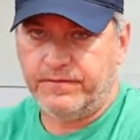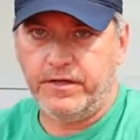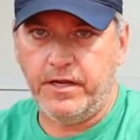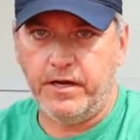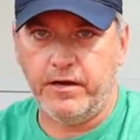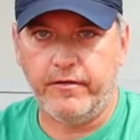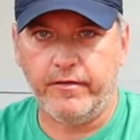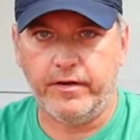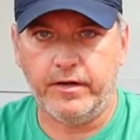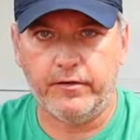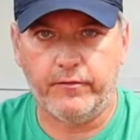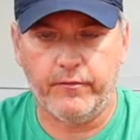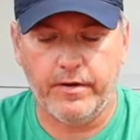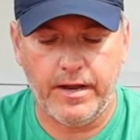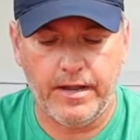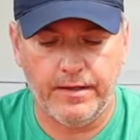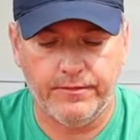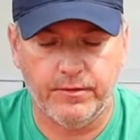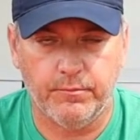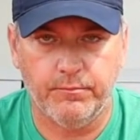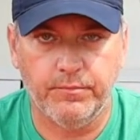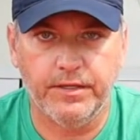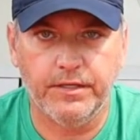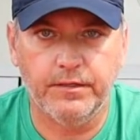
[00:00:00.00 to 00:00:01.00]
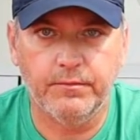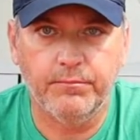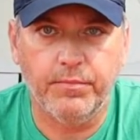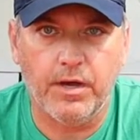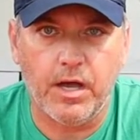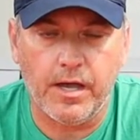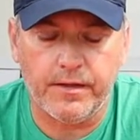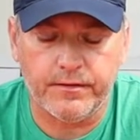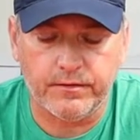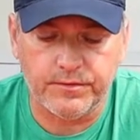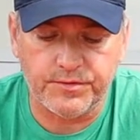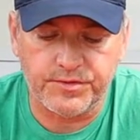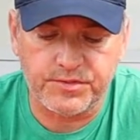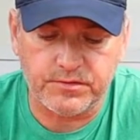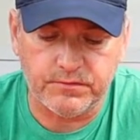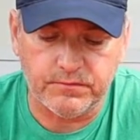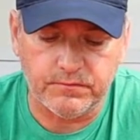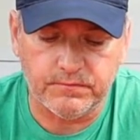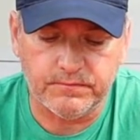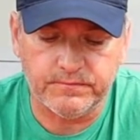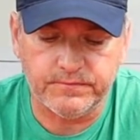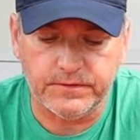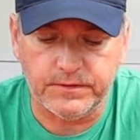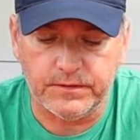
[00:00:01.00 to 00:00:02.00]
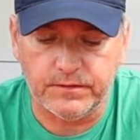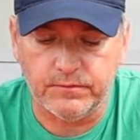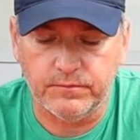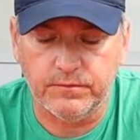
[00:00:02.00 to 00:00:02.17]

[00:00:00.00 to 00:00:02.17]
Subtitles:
carrying around the big bottles of